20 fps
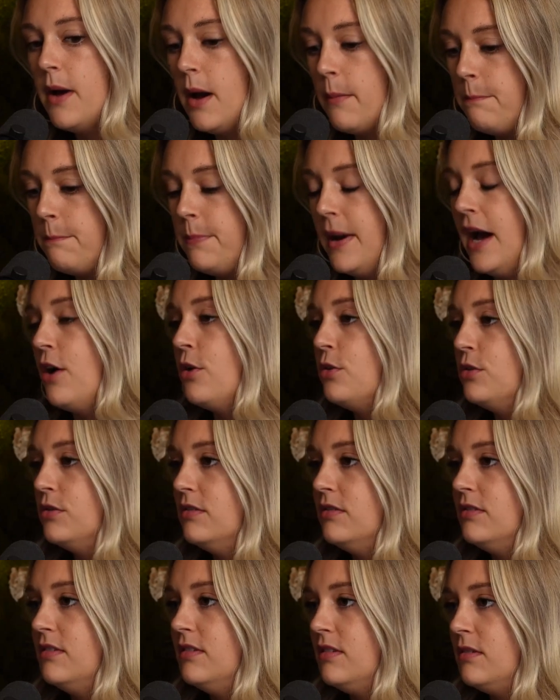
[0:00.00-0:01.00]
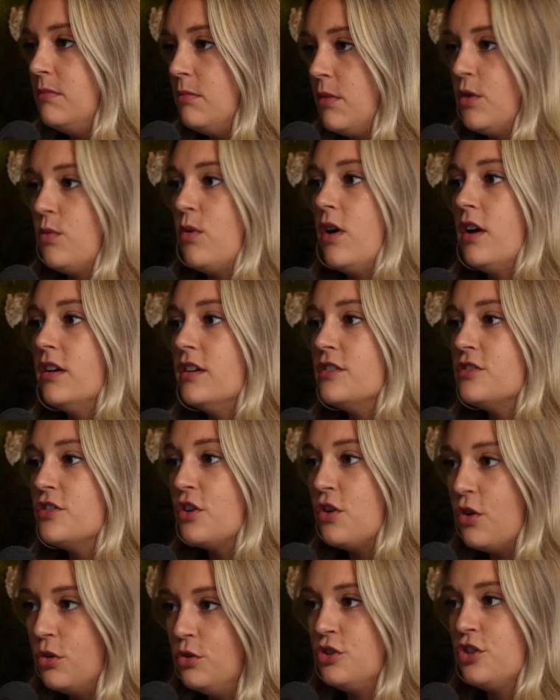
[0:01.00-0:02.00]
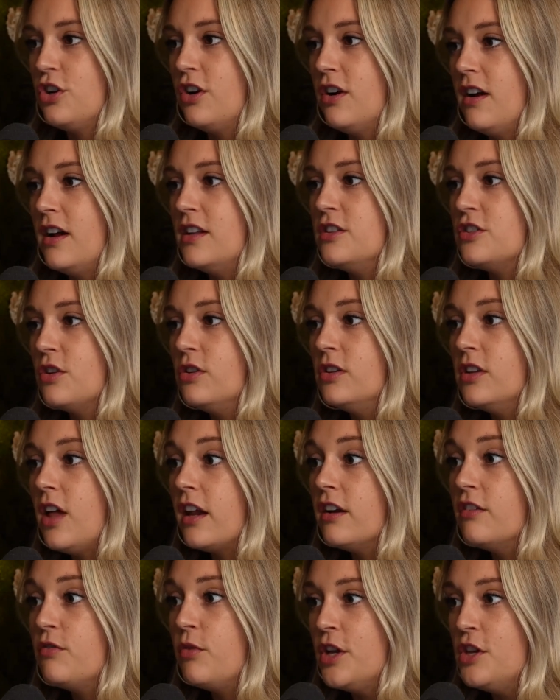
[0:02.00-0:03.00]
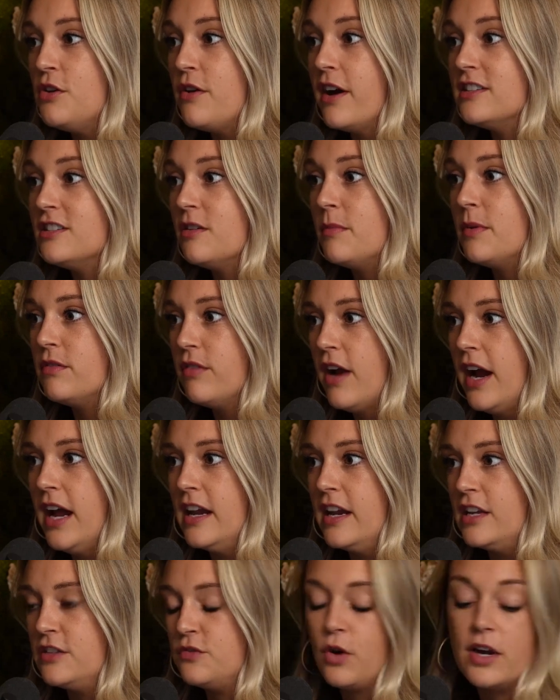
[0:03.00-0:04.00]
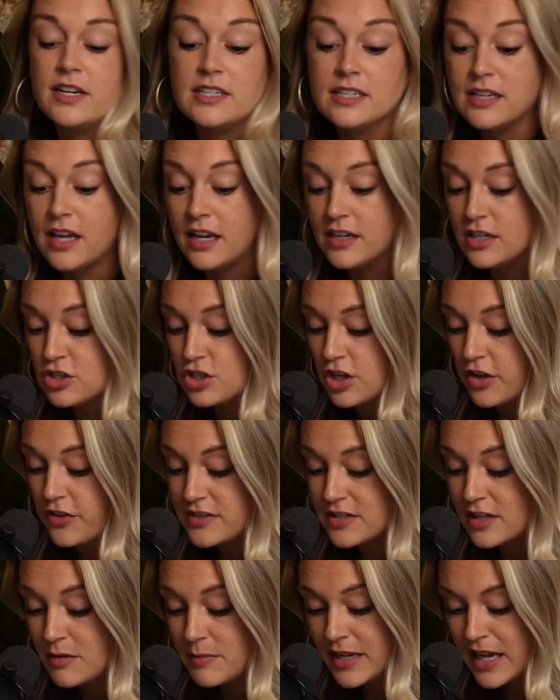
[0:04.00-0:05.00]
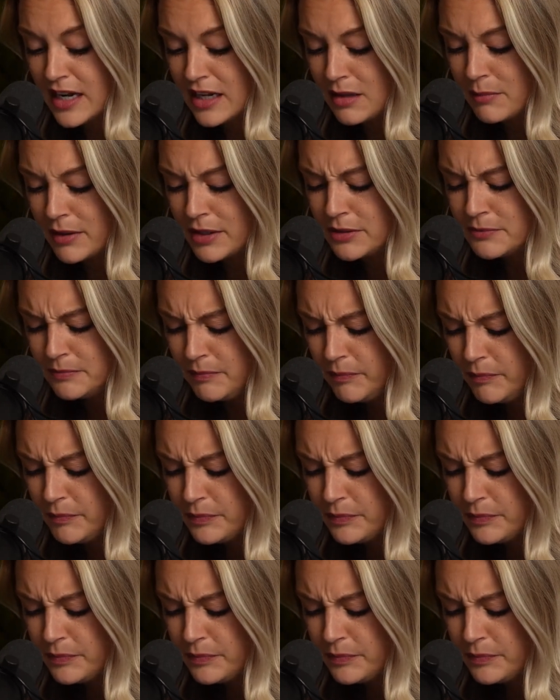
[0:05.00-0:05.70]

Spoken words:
about MudWtr is the culture. And so a lot of what you guys have been recognized for, I didn't share this at the beginning, but